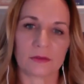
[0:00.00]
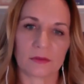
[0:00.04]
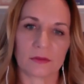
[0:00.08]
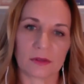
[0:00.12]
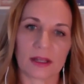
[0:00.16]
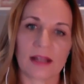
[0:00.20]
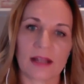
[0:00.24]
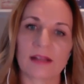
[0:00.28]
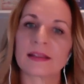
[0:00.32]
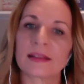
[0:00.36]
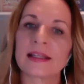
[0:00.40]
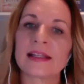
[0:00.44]

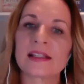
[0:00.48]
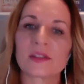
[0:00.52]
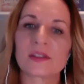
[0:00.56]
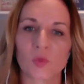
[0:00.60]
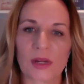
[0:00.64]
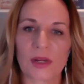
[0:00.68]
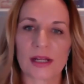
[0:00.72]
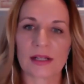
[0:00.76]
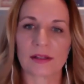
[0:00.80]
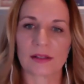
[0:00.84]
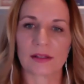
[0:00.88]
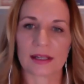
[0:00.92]
at least
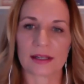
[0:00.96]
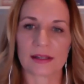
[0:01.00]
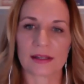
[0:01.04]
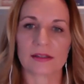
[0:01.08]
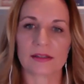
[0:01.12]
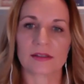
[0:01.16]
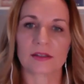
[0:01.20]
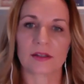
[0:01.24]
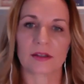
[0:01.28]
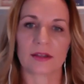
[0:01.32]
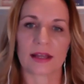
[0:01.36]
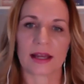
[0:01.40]
weekly
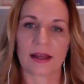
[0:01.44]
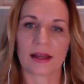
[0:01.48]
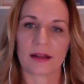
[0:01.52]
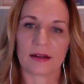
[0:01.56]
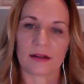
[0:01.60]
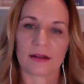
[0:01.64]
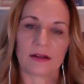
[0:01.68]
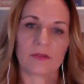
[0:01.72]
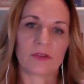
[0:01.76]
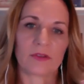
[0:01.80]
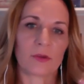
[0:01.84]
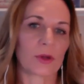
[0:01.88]
so
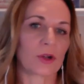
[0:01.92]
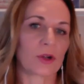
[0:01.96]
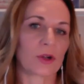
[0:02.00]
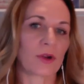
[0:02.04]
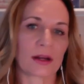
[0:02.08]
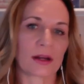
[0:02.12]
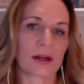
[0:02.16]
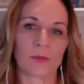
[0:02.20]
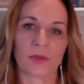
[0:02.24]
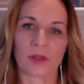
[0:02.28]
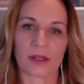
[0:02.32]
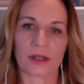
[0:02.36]
that from a
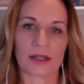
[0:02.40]
credibility